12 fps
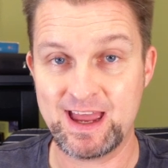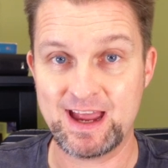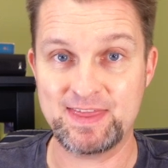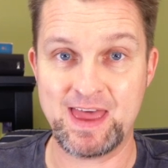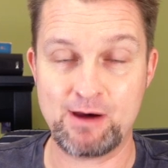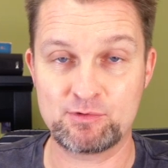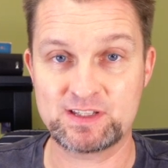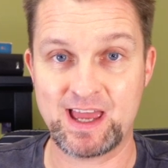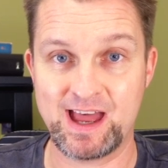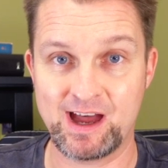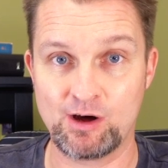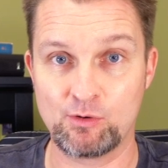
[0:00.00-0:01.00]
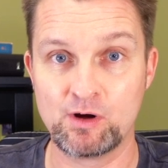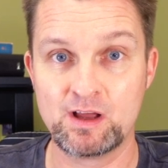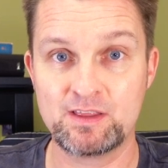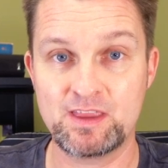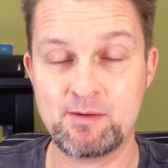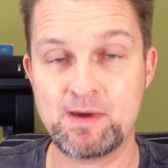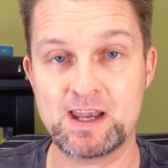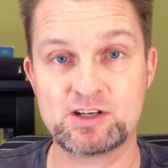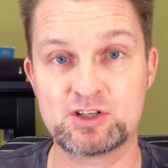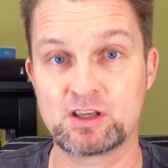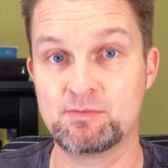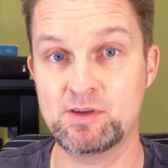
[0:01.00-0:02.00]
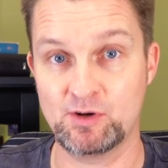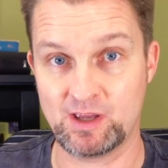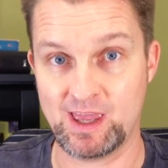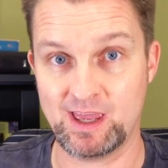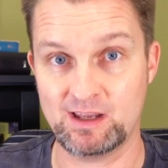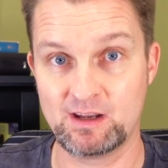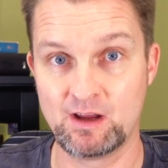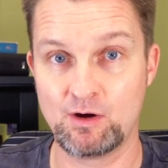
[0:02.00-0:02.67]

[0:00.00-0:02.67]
and that was how they managed to communicate.